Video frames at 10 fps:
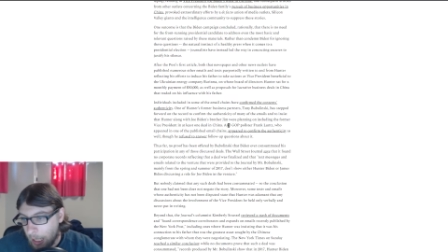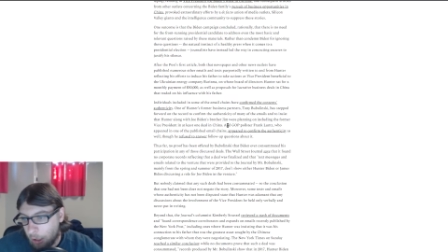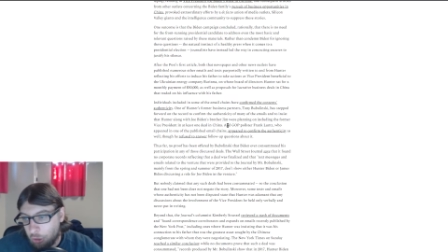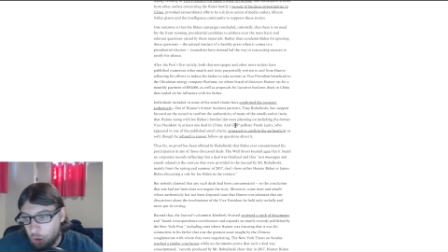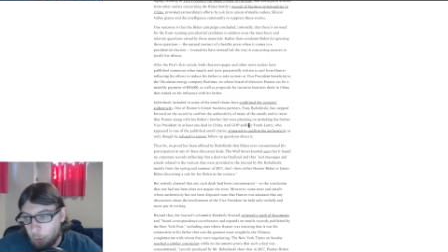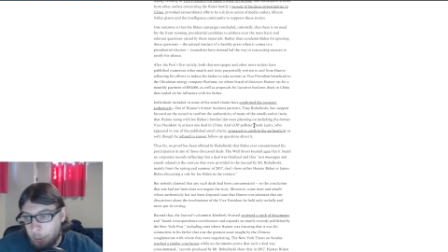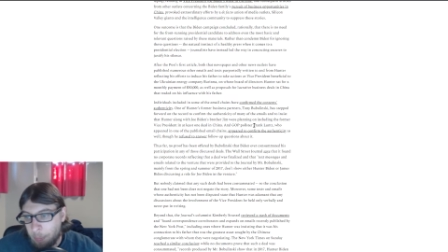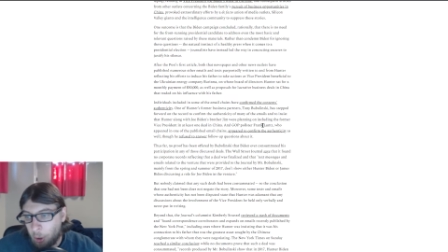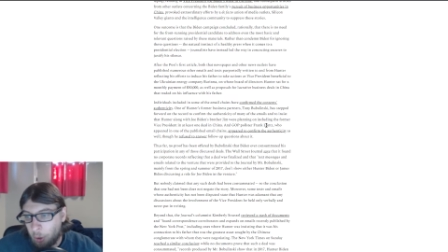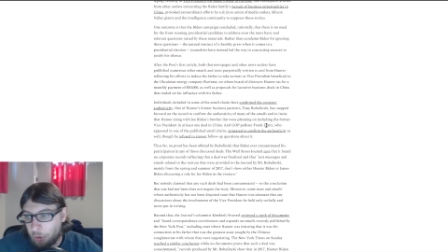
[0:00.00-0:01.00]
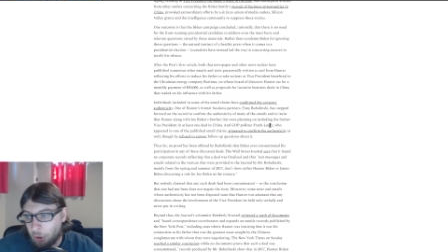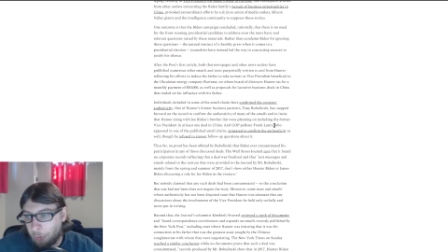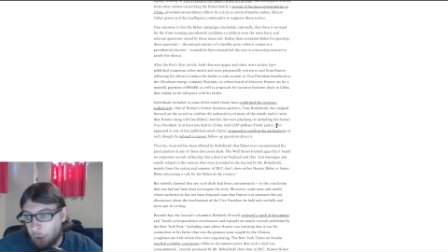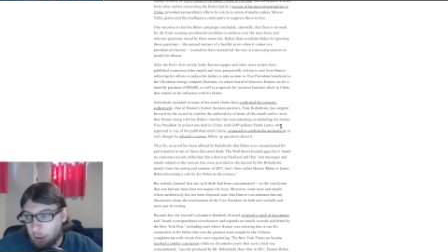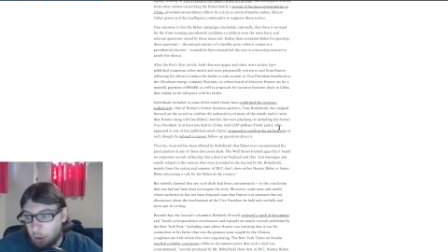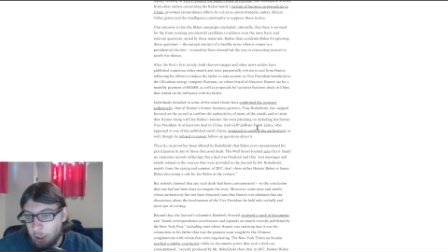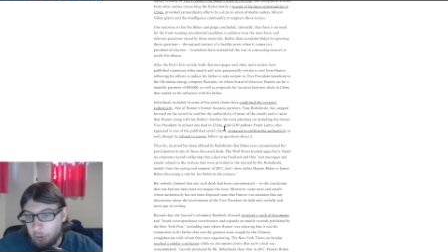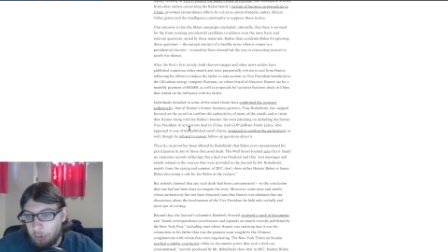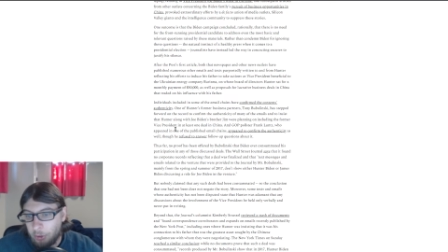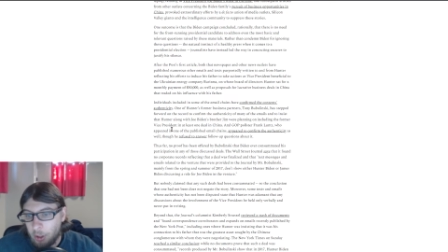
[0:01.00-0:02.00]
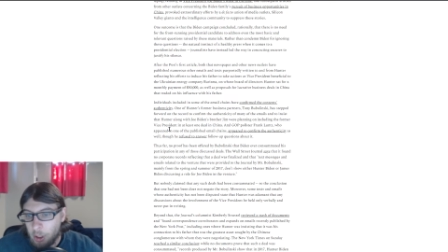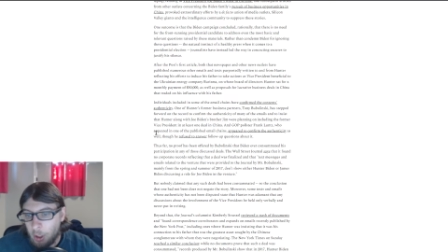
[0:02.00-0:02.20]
And GOP pollster Frank Luntz,